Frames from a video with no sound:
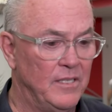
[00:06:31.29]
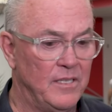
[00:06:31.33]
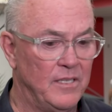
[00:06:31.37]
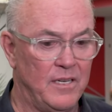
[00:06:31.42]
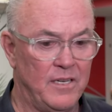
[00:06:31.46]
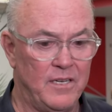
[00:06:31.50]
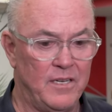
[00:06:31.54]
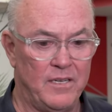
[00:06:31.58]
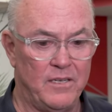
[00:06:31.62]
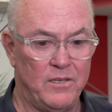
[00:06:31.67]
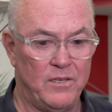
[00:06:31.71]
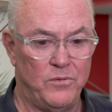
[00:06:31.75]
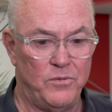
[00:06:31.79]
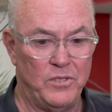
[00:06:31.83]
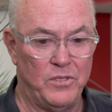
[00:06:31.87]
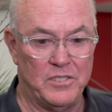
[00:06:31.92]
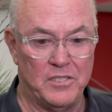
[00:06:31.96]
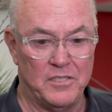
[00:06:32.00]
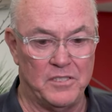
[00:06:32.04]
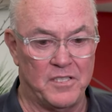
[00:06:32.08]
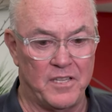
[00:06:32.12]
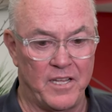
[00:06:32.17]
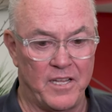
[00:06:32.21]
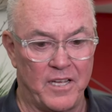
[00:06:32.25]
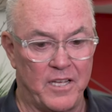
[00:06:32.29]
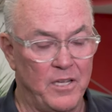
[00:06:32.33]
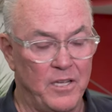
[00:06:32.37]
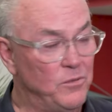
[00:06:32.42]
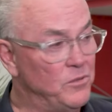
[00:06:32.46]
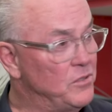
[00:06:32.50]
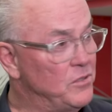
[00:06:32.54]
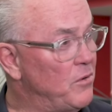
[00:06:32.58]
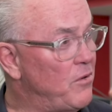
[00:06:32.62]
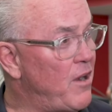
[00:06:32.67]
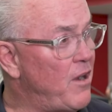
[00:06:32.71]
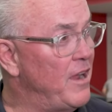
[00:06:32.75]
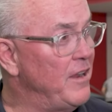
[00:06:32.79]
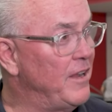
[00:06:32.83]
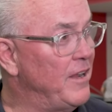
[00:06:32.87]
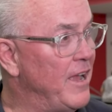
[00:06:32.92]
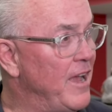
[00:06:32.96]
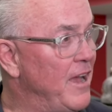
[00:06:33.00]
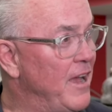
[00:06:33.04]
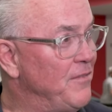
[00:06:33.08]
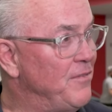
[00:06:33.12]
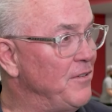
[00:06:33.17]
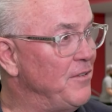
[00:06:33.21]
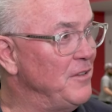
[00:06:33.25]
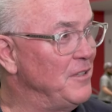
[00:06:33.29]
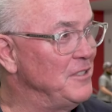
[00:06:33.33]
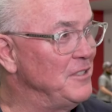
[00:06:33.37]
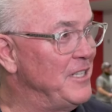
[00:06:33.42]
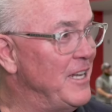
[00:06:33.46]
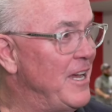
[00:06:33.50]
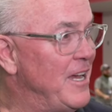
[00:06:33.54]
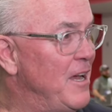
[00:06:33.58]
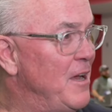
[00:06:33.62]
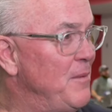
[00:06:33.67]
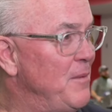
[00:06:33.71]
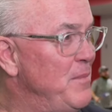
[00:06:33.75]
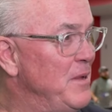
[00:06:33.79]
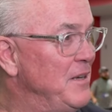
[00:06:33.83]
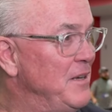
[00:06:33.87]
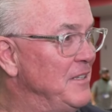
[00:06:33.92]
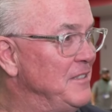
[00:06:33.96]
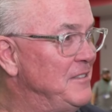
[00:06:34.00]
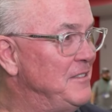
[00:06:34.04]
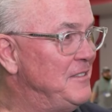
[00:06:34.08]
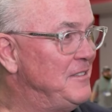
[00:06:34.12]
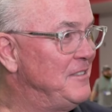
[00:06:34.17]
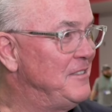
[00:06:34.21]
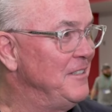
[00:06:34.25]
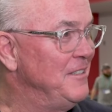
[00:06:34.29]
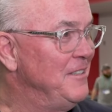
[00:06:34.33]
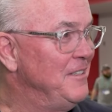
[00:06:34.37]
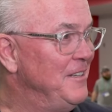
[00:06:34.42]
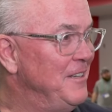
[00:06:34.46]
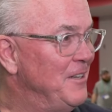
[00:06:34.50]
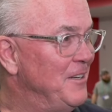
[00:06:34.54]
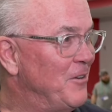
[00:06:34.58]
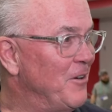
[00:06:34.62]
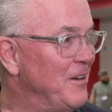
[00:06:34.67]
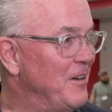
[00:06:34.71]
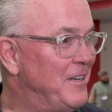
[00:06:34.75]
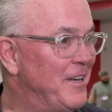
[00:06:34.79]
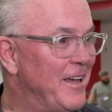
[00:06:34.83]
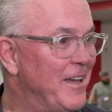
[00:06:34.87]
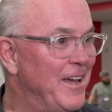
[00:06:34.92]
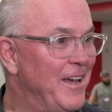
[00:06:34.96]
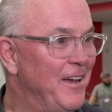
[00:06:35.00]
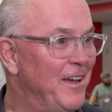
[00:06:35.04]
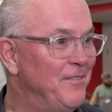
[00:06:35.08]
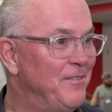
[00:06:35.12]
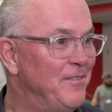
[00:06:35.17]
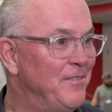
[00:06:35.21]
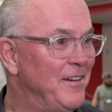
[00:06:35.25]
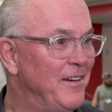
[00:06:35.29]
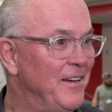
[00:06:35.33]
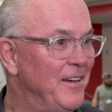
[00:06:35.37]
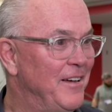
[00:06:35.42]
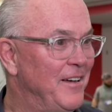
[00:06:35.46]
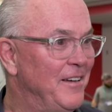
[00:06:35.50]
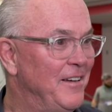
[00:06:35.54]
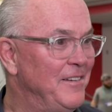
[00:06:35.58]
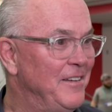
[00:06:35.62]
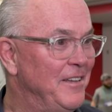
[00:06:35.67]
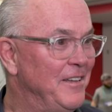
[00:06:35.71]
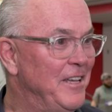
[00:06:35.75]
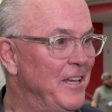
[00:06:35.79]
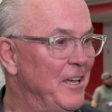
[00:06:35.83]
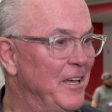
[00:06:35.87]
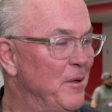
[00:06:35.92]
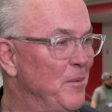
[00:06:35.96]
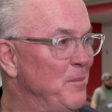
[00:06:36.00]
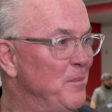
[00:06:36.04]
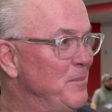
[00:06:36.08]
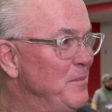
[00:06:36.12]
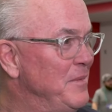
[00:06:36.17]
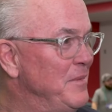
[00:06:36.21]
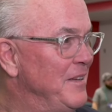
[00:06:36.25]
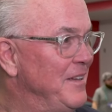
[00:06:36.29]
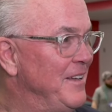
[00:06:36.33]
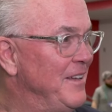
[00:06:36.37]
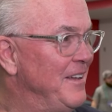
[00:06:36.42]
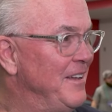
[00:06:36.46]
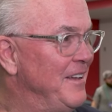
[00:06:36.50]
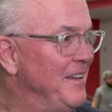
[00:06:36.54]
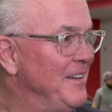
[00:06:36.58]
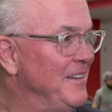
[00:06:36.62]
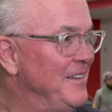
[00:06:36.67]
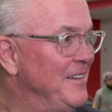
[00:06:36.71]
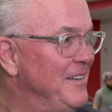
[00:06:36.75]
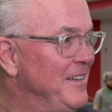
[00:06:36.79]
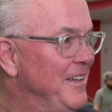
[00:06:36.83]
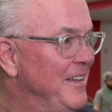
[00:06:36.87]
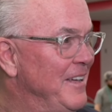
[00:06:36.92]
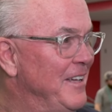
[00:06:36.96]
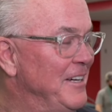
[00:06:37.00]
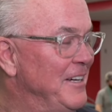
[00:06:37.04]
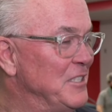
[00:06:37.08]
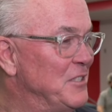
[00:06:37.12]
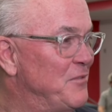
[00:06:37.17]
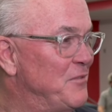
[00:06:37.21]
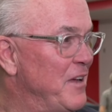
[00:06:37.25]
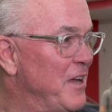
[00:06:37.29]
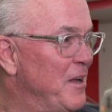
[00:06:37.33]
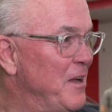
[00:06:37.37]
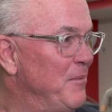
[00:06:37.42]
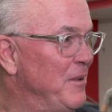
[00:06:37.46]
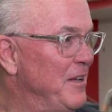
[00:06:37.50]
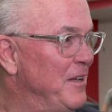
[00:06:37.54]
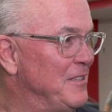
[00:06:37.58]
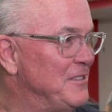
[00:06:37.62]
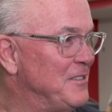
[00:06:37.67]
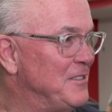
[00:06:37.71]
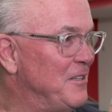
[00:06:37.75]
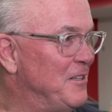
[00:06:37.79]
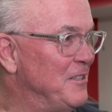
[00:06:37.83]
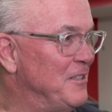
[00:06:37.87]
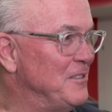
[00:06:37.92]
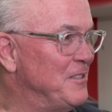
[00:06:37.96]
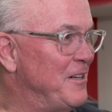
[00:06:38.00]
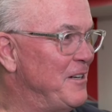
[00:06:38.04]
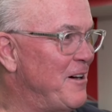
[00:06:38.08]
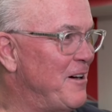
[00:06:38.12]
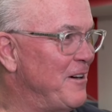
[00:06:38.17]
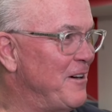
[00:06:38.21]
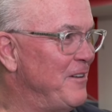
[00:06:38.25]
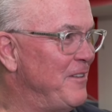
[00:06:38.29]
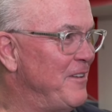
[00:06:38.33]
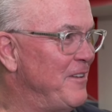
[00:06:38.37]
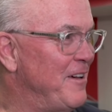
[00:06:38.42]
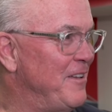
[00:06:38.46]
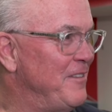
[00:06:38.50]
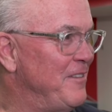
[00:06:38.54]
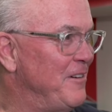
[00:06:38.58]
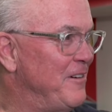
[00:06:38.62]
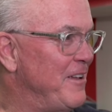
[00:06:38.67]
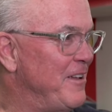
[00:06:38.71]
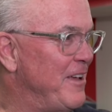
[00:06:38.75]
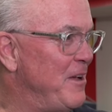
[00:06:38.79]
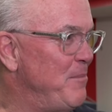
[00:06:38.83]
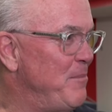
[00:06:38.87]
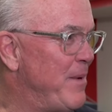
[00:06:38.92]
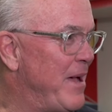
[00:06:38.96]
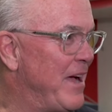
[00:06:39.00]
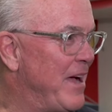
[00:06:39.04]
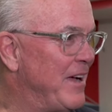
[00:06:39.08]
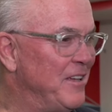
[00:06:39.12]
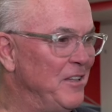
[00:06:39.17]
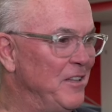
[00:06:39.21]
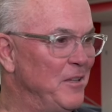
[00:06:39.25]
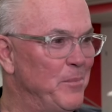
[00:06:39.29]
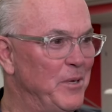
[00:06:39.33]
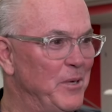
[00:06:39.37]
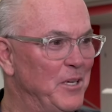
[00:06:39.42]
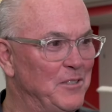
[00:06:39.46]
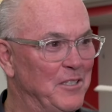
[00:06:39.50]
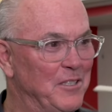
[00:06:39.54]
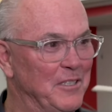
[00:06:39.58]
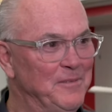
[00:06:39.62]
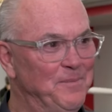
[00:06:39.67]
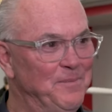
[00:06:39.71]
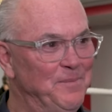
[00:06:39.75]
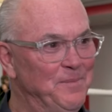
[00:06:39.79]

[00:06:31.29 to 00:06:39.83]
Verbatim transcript: Uh, we just think he was the right guy for the job, and it's great to have uh, him uh, and his family. I saw his daughter the other day back in the building.